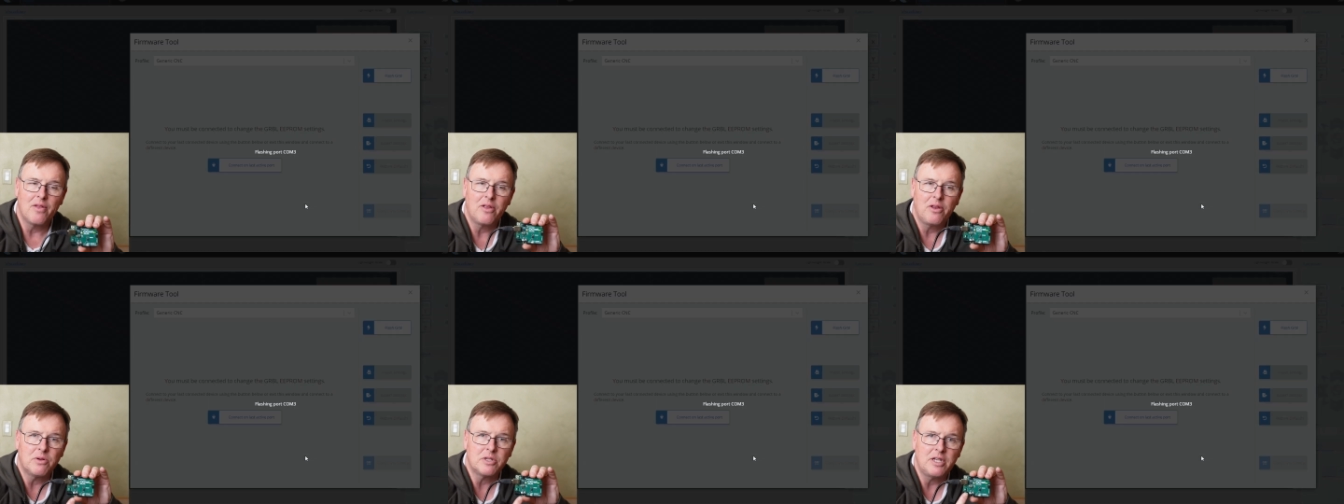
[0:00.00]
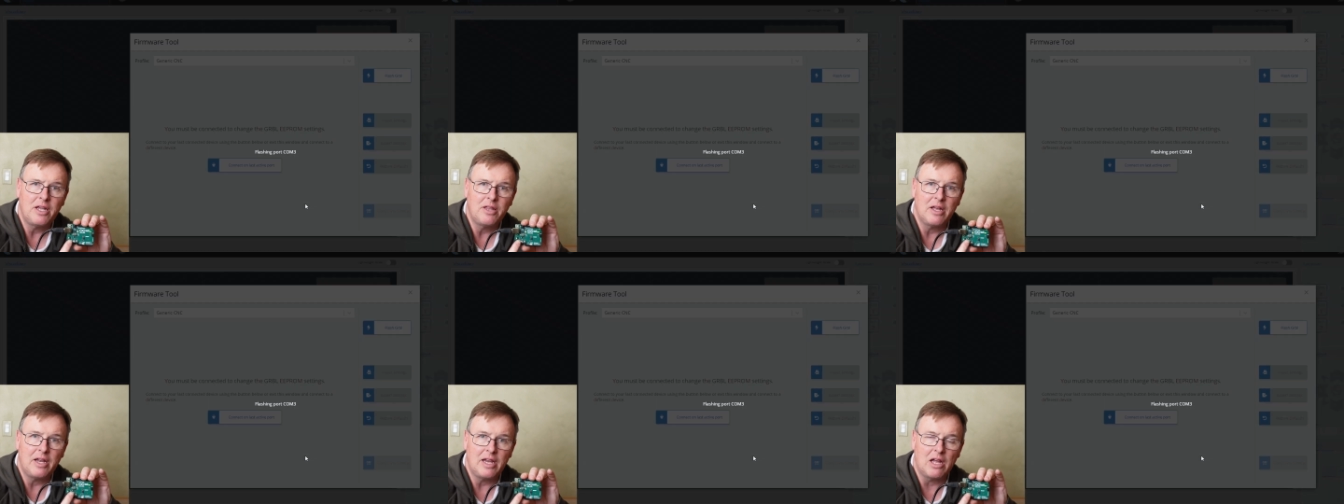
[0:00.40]
You'll see
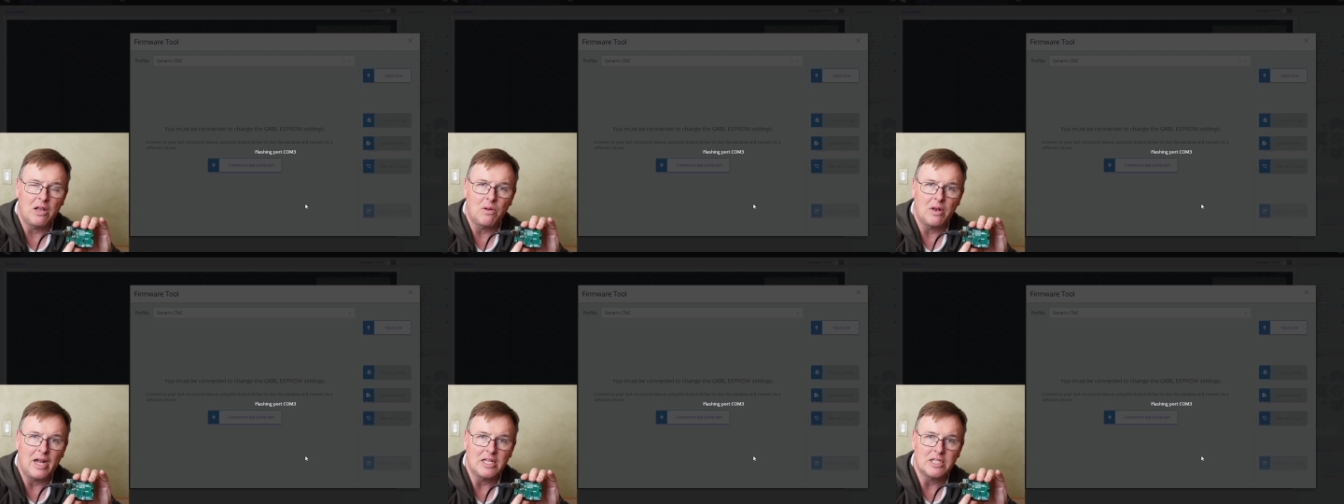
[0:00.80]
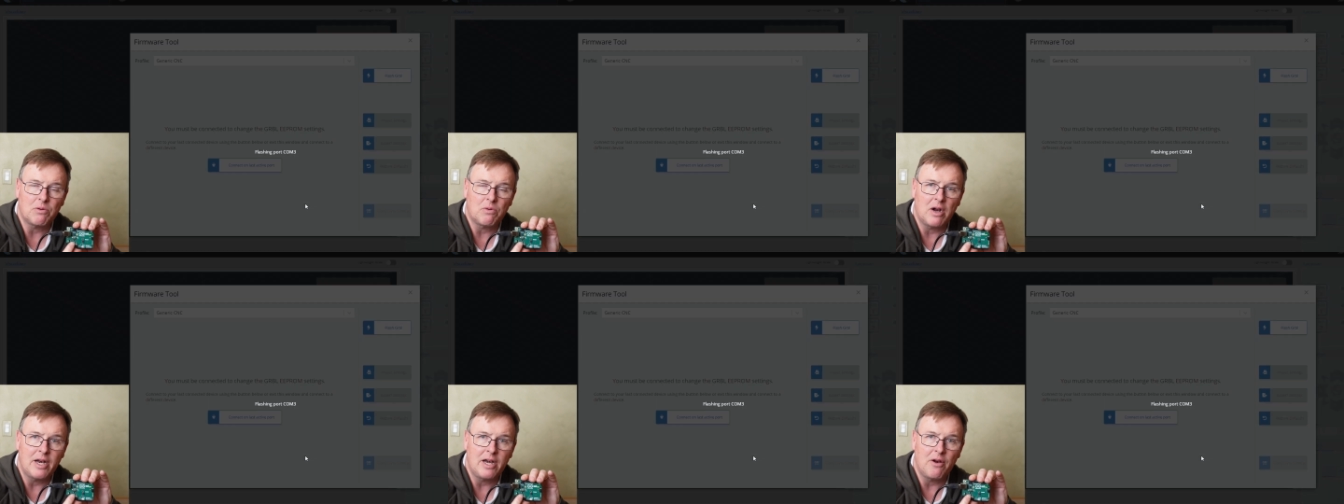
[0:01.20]
the yellow lights that
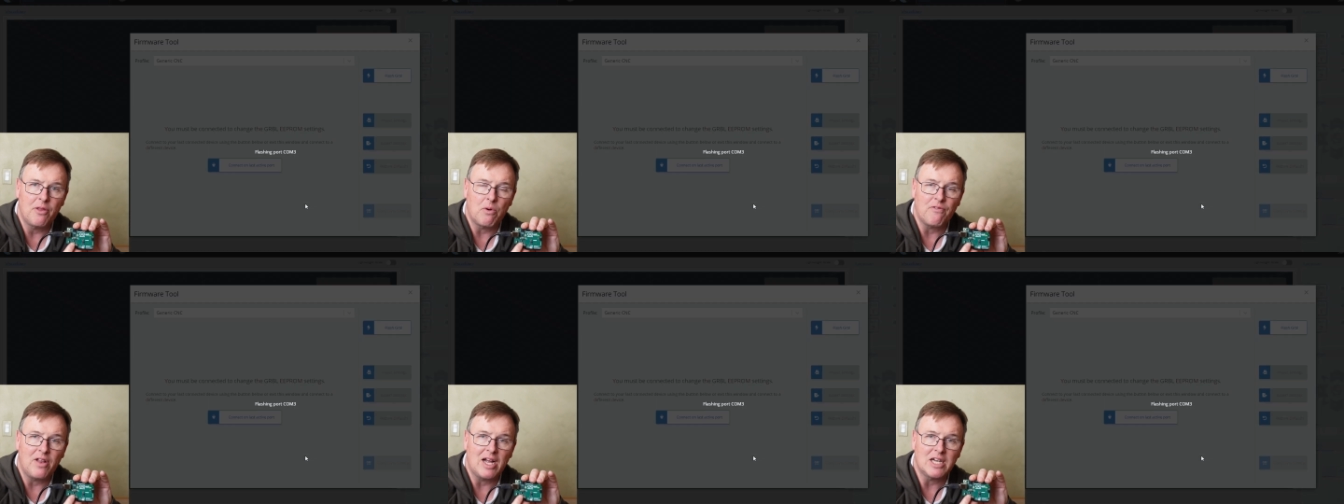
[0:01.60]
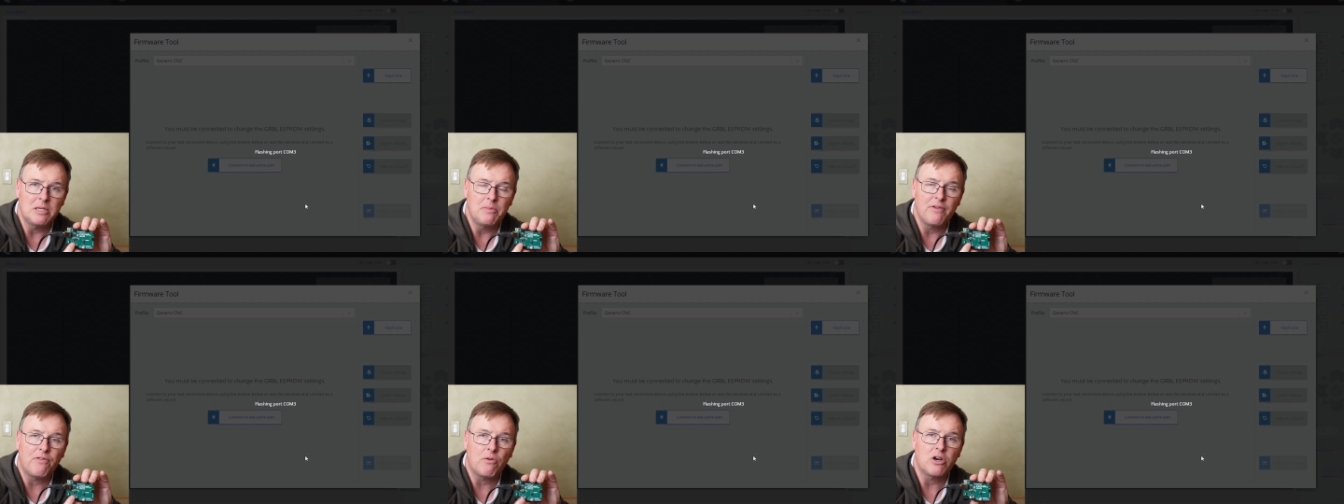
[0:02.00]
were on here that were
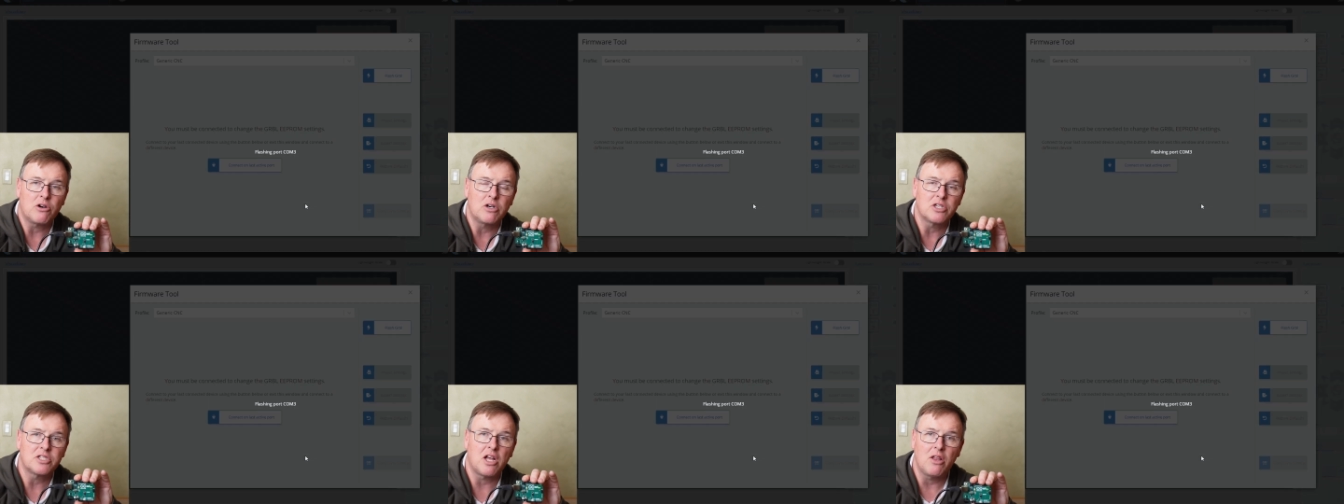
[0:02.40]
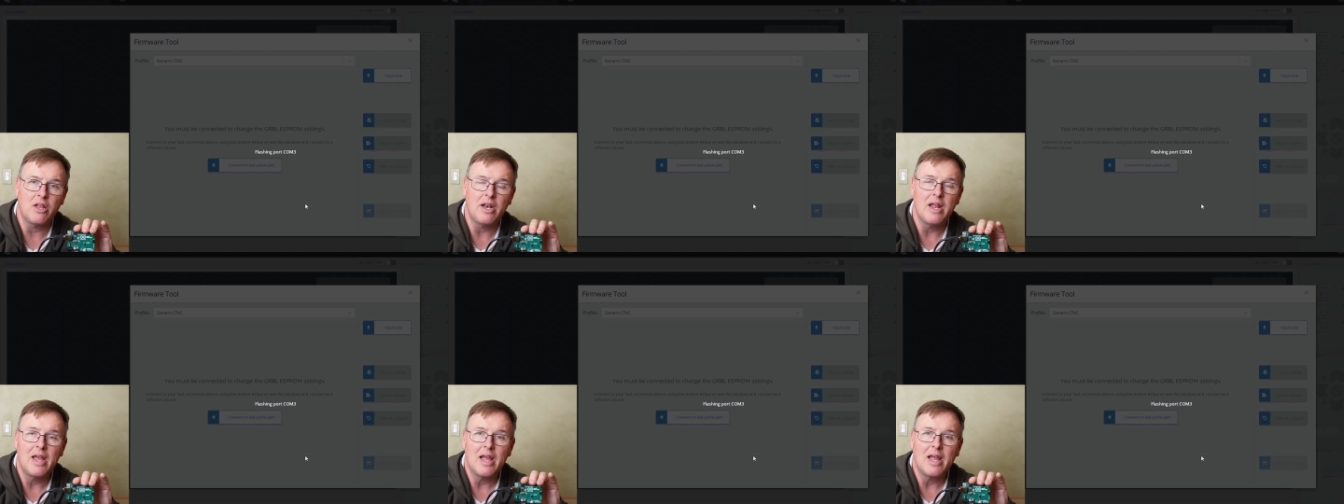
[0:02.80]
flashing before turn
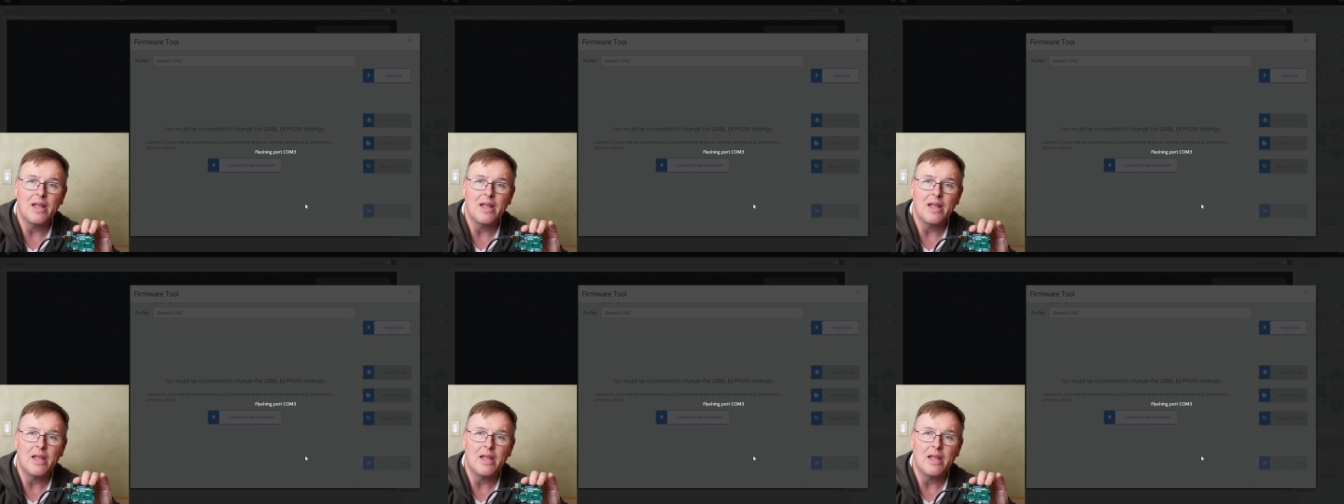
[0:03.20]
solid.